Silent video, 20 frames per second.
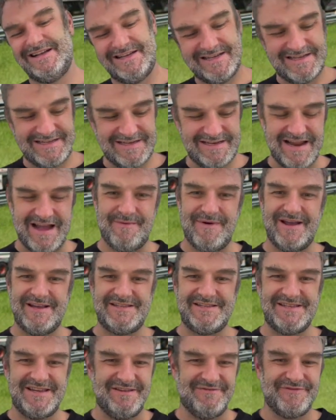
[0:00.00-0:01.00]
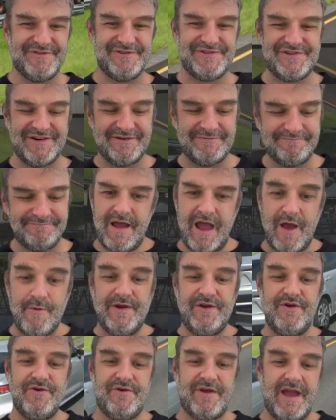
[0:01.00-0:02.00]
not my scene for sure. And
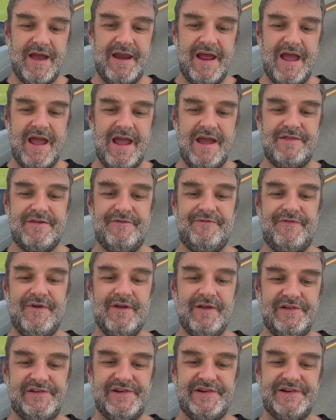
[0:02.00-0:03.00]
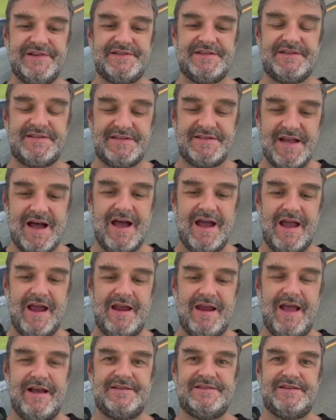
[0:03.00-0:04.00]
we do get the Villages
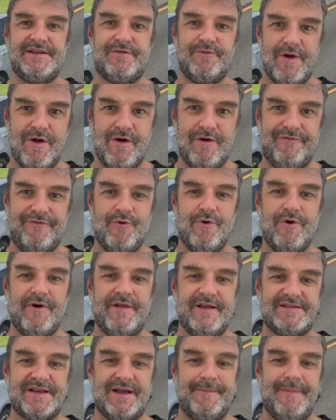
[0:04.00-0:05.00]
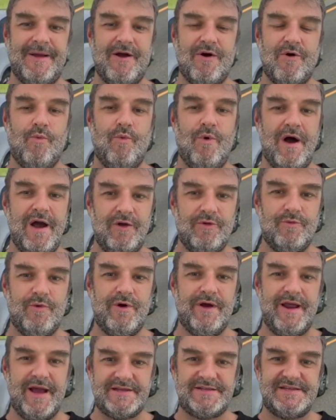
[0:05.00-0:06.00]
sign, exit 304. That's going to be our
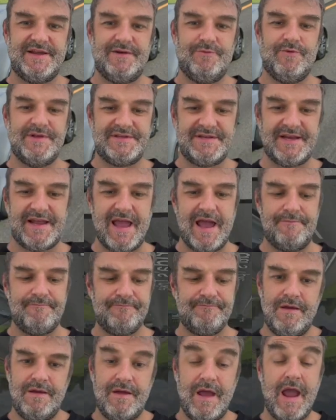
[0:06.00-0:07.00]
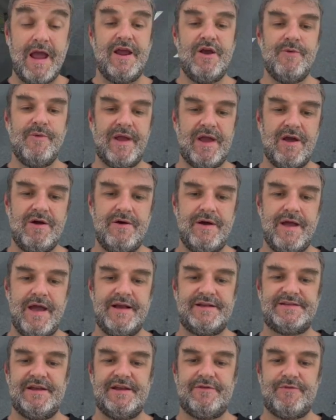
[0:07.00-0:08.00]
Wildwood exit once again. And here we go,
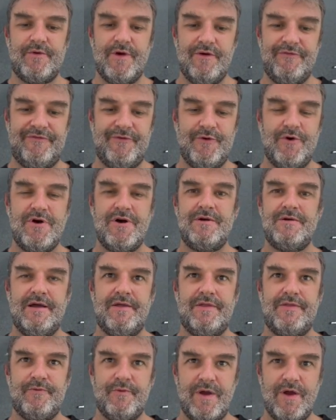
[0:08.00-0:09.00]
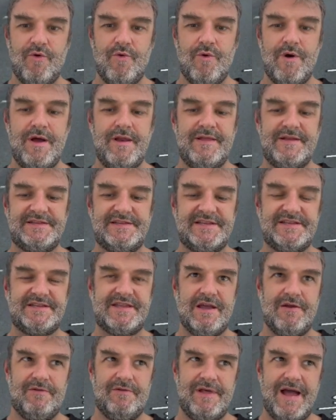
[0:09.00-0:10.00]
exit 304, 301. This is
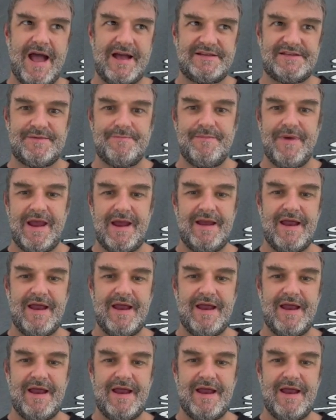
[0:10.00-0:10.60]
the last main